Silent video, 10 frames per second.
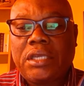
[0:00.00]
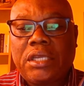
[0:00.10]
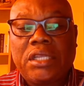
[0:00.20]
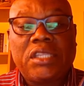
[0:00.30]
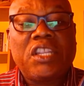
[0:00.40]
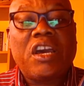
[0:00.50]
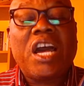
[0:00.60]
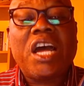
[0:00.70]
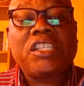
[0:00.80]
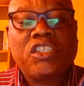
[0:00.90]
nor
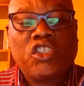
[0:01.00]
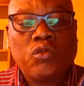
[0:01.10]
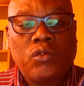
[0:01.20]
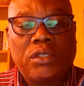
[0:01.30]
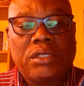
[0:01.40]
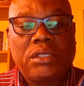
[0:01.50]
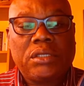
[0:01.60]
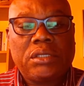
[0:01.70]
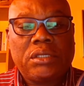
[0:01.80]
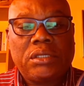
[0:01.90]
attitudes
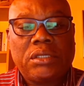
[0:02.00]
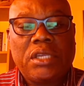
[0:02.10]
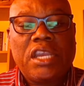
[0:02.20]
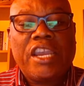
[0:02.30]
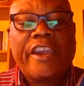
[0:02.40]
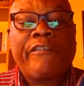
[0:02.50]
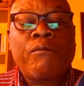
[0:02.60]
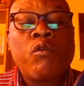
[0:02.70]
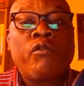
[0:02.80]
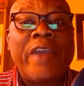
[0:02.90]
have
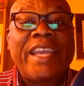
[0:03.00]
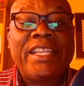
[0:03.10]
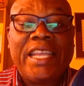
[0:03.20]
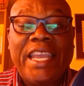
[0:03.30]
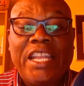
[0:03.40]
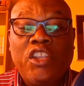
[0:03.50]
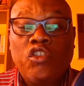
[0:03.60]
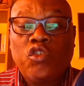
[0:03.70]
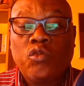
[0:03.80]
provided any new